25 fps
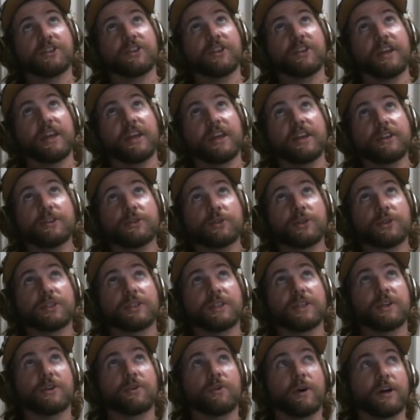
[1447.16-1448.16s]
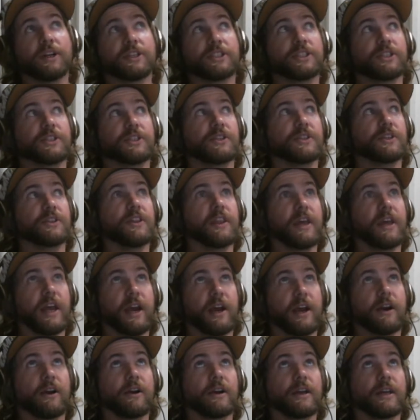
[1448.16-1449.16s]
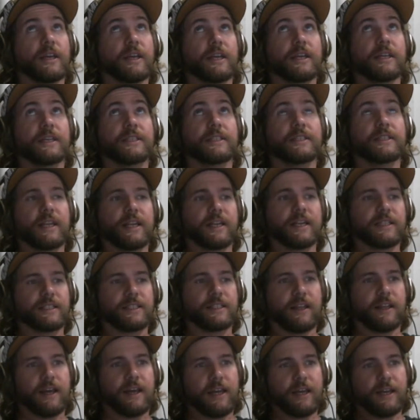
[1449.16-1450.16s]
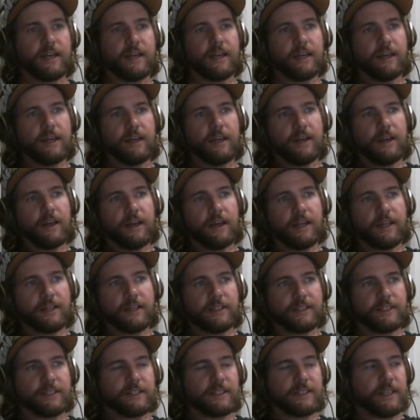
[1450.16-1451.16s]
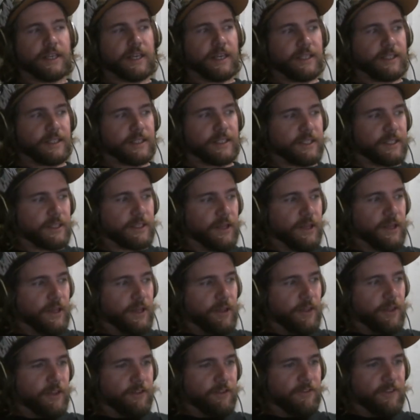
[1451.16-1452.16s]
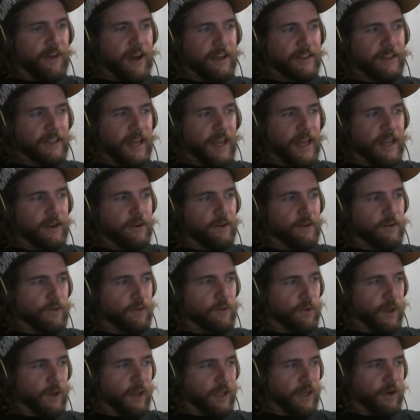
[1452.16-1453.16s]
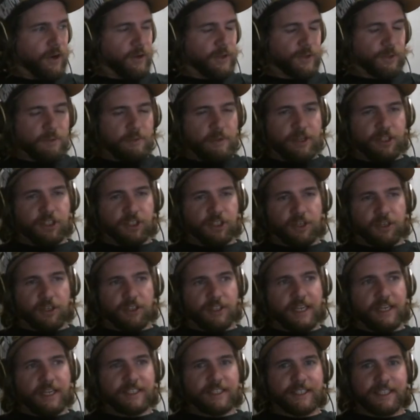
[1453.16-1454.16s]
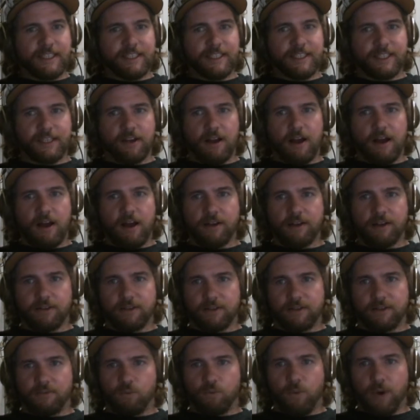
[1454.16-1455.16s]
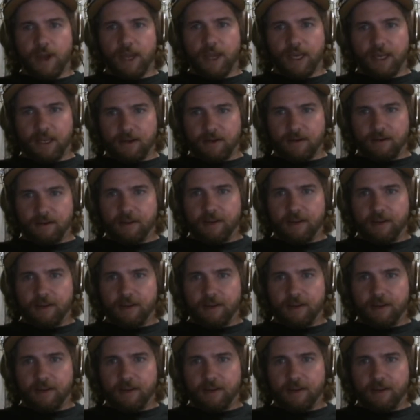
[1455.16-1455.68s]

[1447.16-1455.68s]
the interesting question there is that it's like, it's the fact that, well, you know, as we mentioned, Tesla's not waiting.